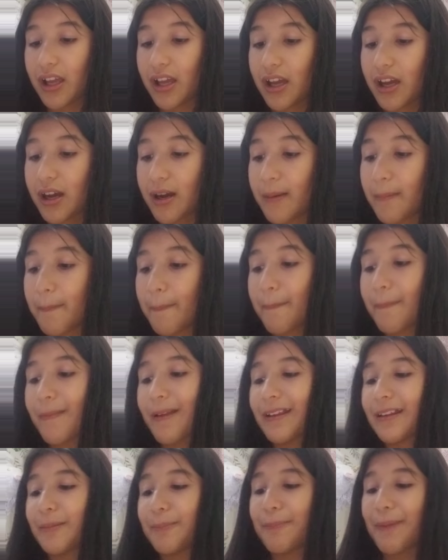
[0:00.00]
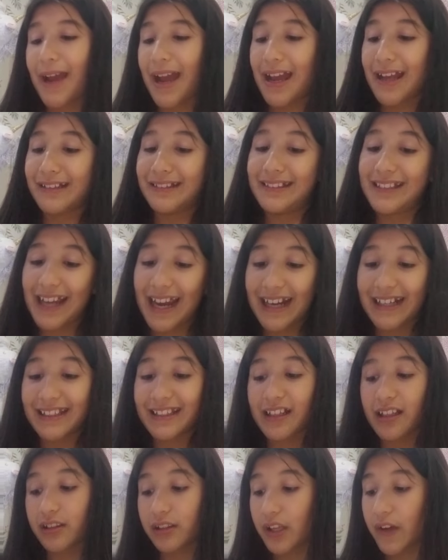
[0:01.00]
Um, But
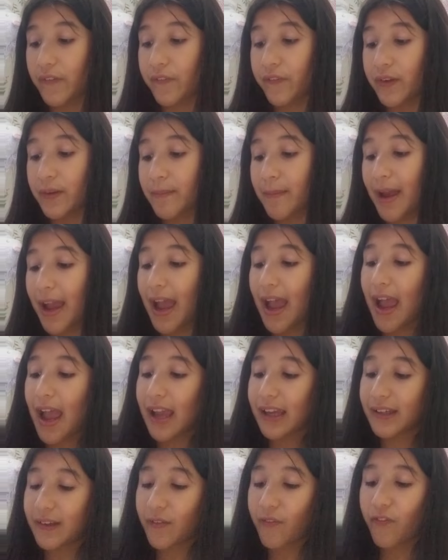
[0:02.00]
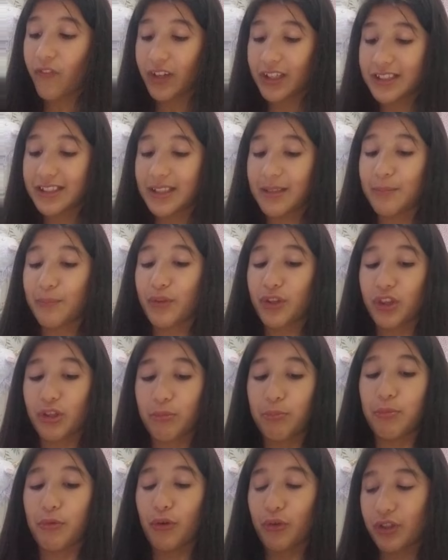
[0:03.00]
Daddy, I love him. I can fix him with a
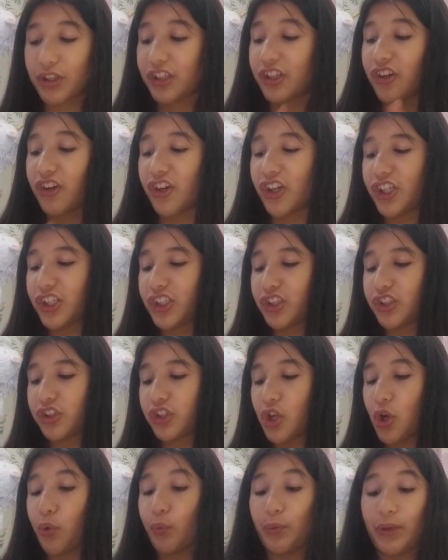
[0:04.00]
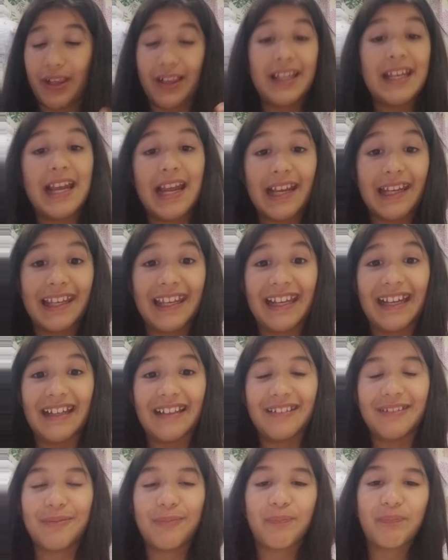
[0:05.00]
broken heart. No, really, I
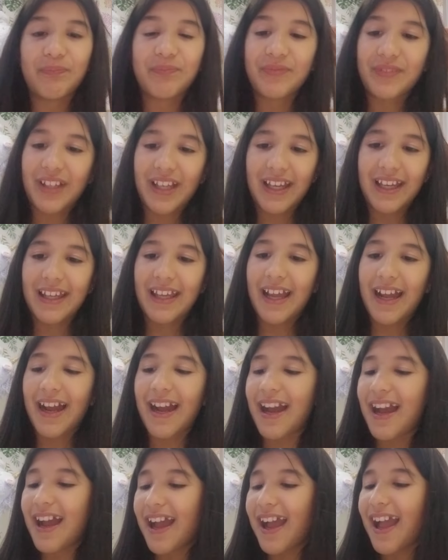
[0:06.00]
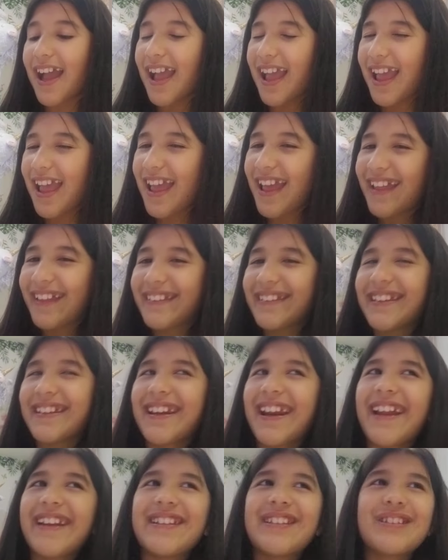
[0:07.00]
can. Okay, yeah. And then
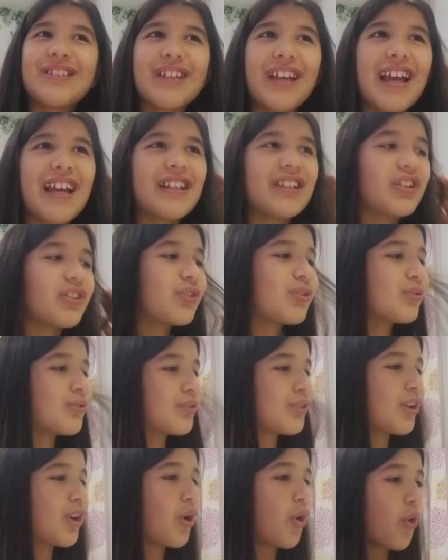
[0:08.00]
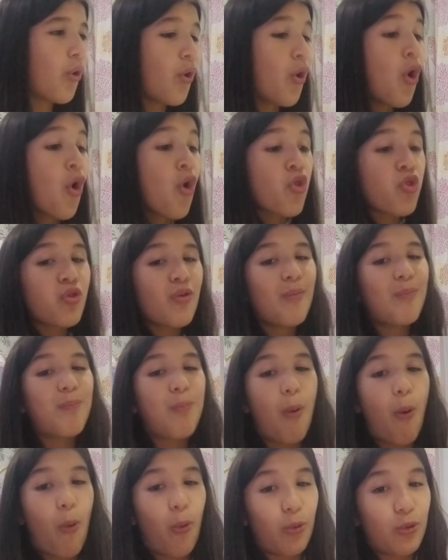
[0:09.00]
I just, I don't know. The
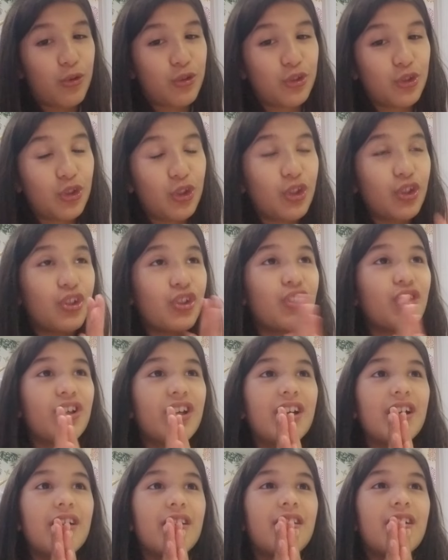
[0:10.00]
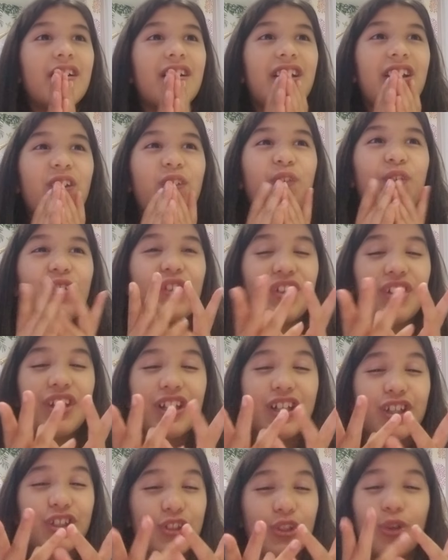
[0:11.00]
Bolter, I feel
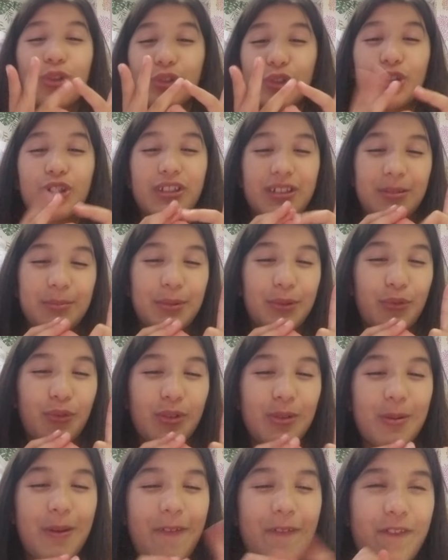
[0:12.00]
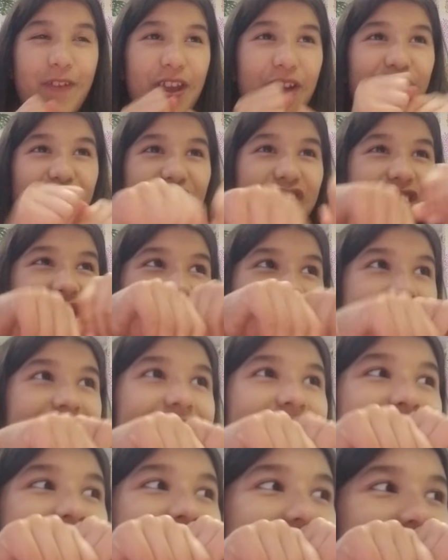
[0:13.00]
like is also going to be one of my favorites.